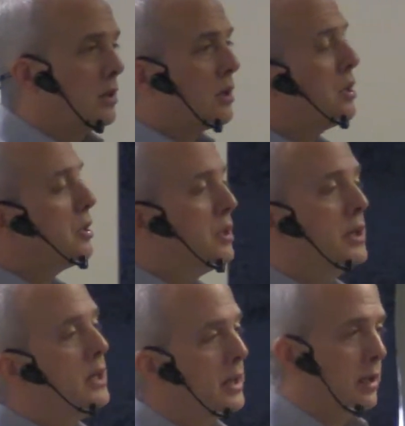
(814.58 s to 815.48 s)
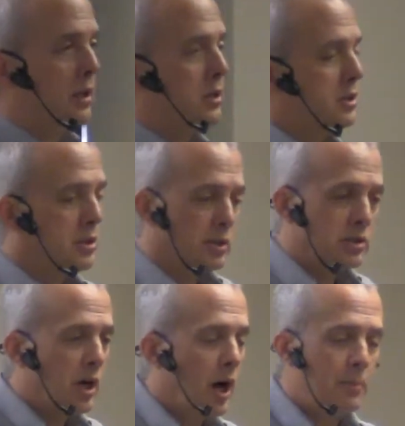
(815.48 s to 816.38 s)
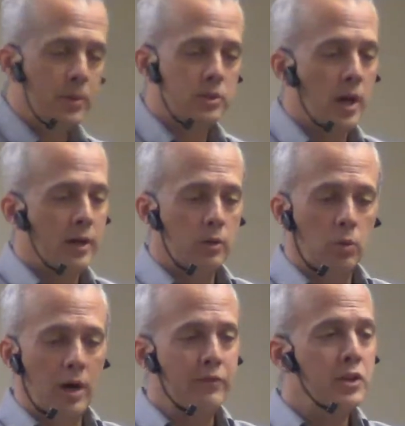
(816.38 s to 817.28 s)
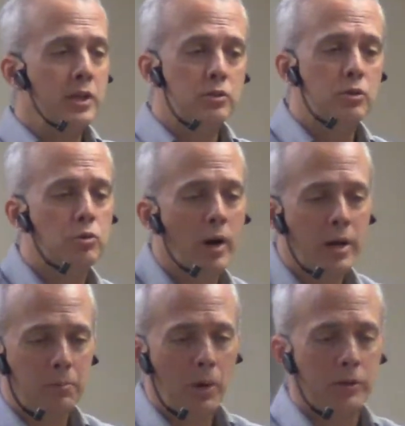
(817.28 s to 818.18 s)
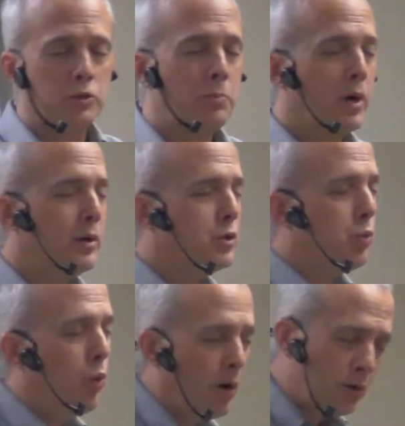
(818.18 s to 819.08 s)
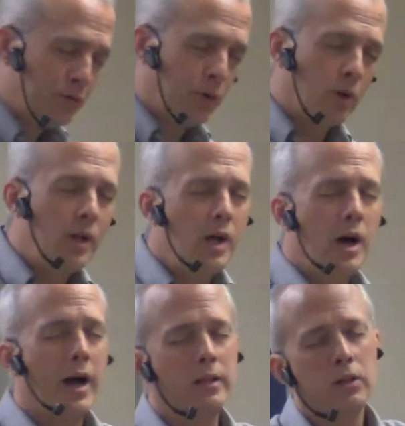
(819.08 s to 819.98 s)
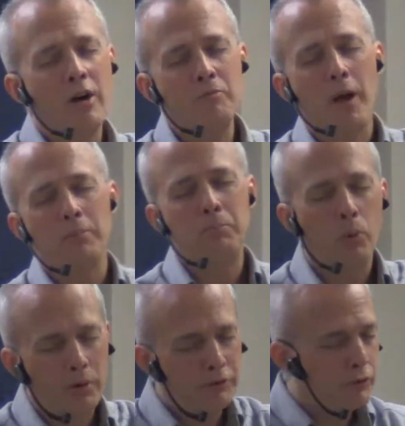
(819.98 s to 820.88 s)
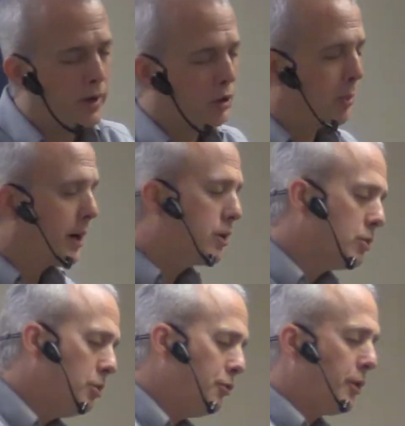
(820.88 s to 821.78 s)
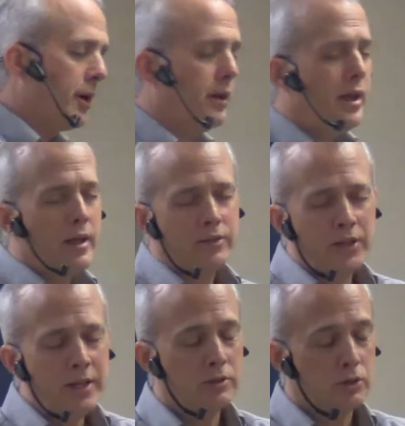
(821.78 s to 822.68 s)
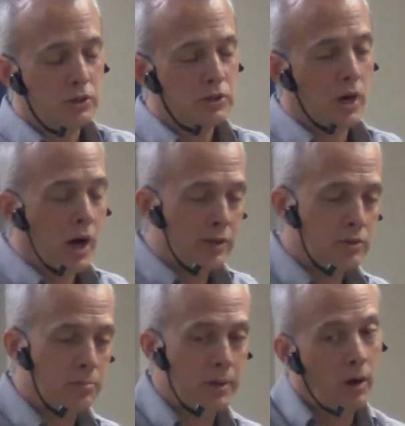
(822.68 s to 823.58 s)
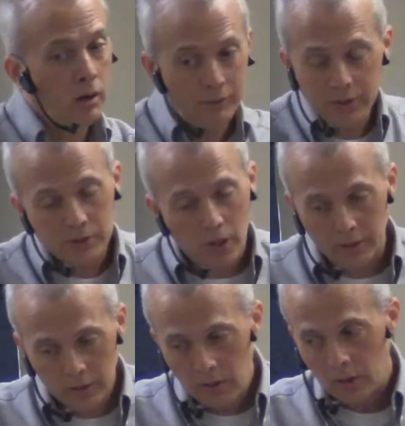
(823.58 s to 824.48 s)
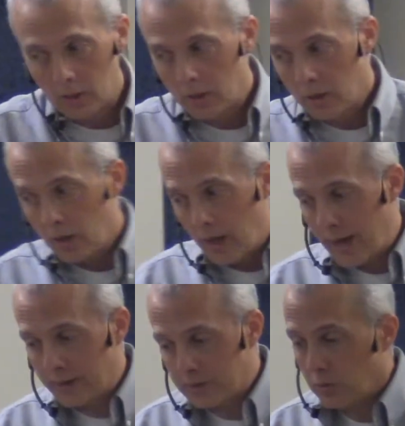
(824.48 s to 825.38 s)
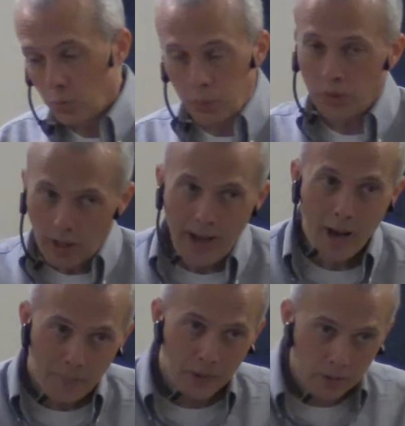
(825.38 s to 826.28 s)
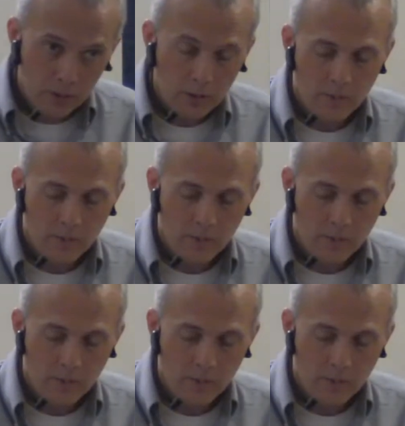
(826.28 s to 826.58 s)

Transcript: Clinging to this top of the cycle where everything's great, prosperity's wonderful, I love my boyfriend or my girlfriend, things are just awesome. Then all of a sudden, as will happen,